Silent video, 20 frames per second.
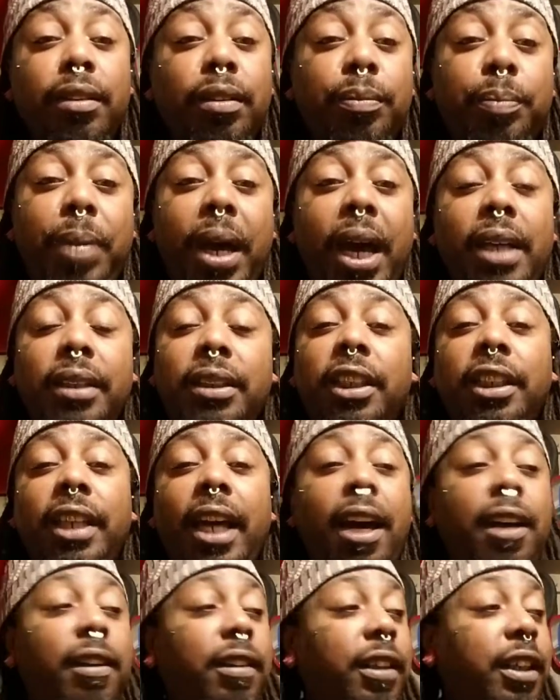pass it
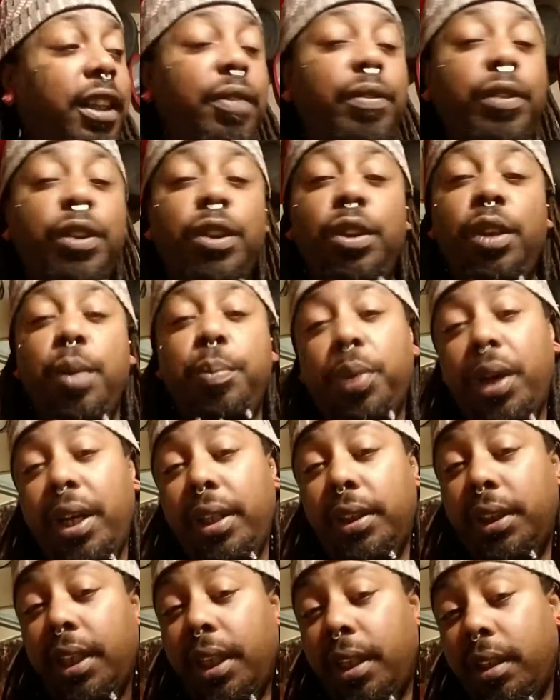down and give it to their pro
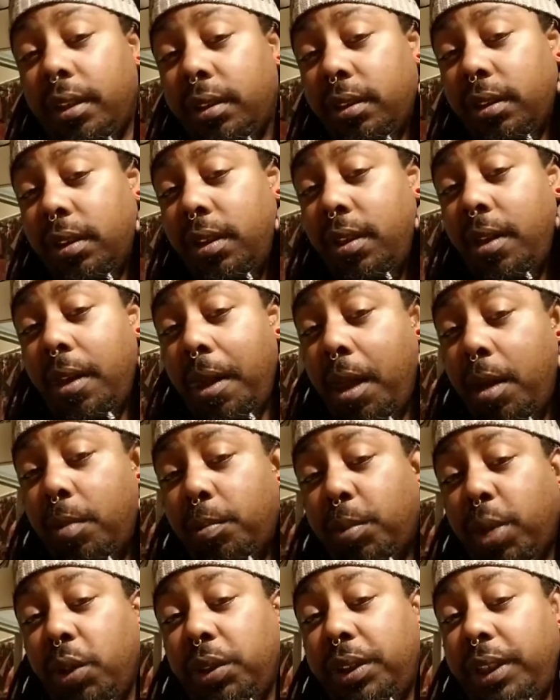
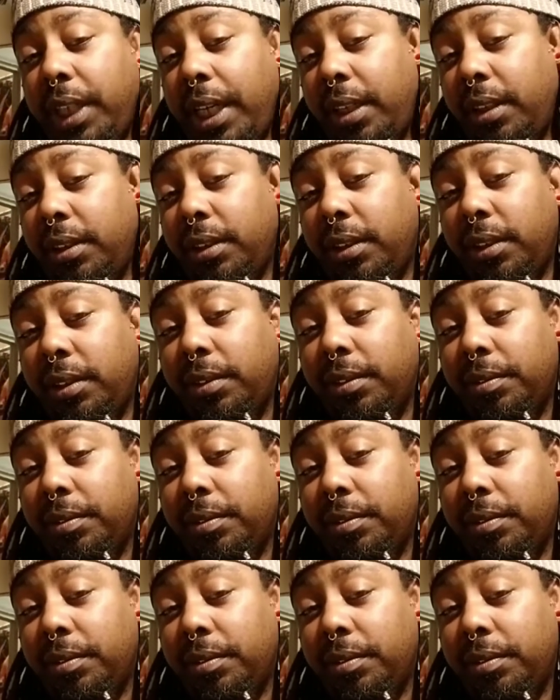setters.